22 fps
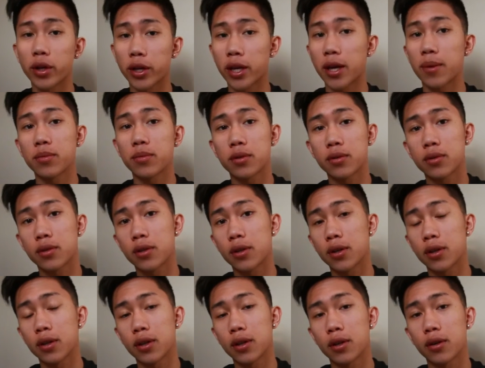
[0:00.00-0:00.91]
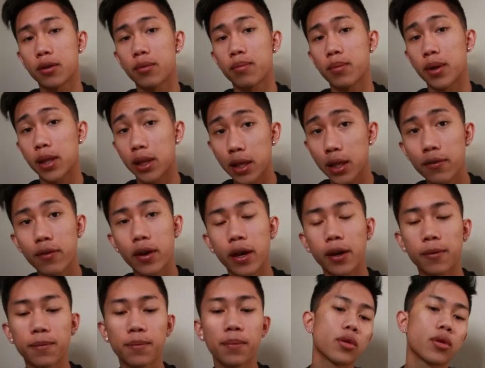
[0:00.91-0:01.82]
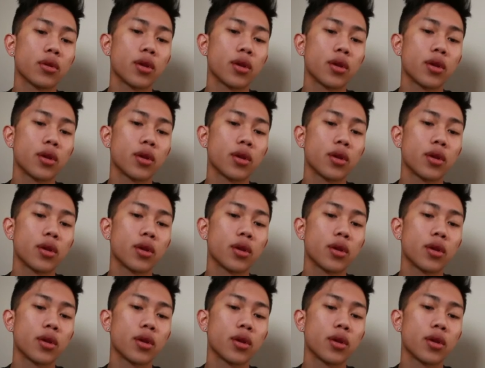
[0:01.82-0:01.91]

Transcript: it came to me leaving,